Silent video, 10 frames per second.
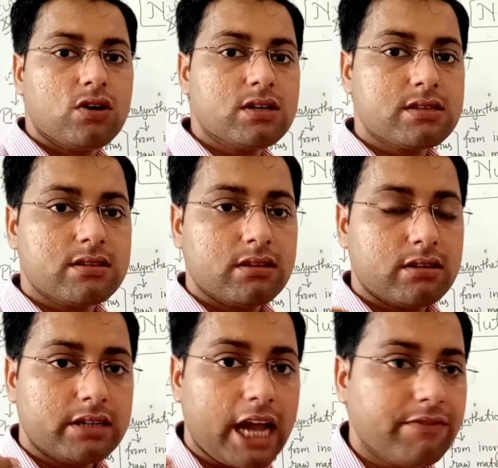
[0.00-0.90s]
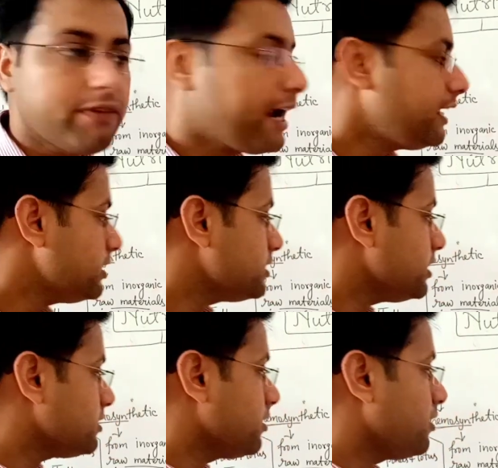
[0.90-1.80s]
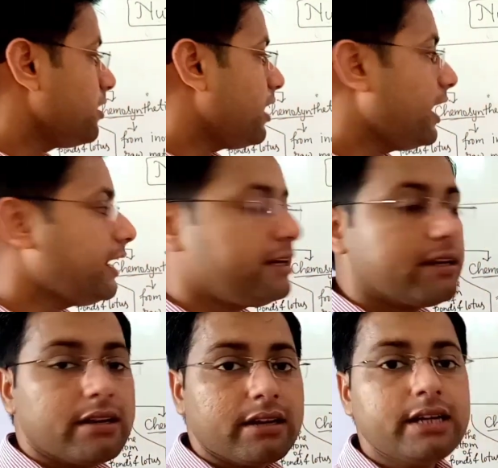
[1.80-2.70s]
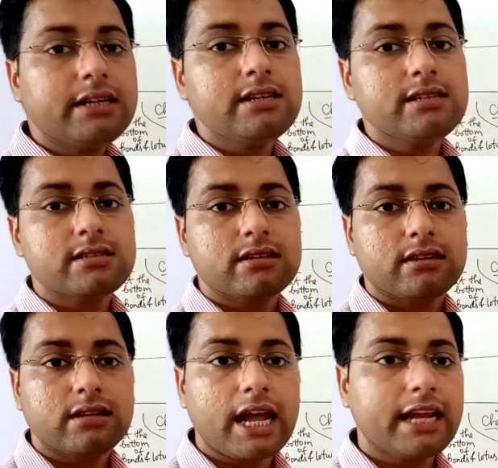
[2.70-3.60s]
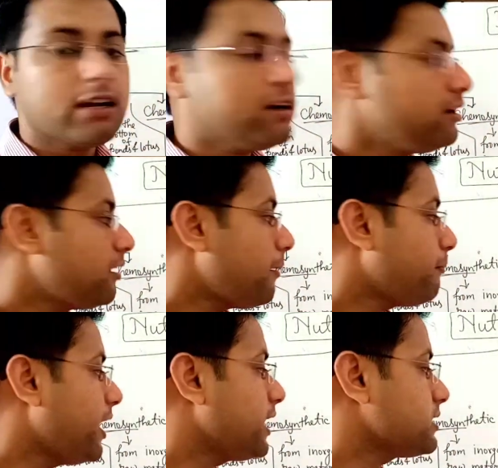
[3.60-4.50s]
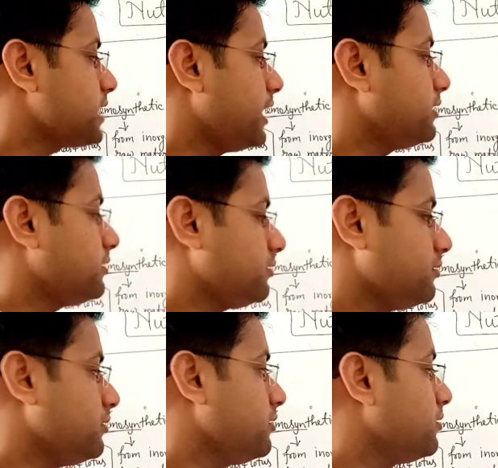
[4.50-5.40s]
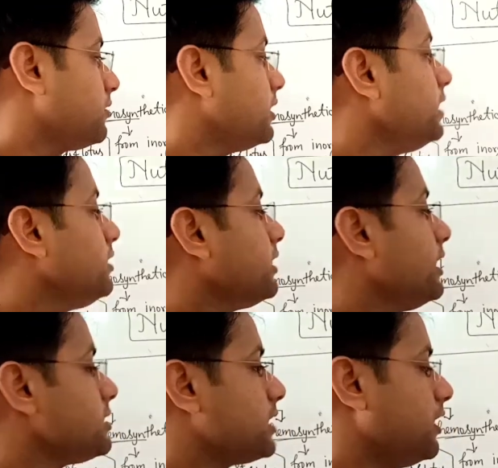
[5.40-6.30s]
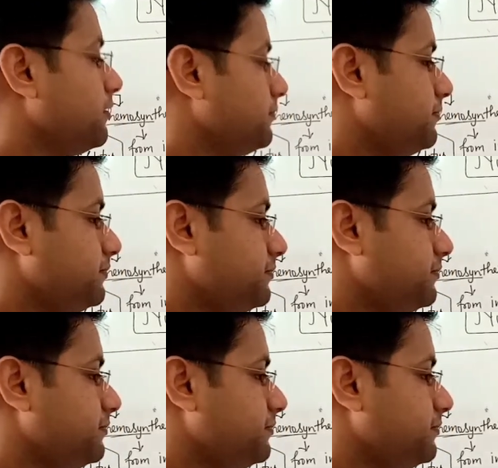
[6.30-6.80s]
cause typhoid disease, and it is like a parasite. In case of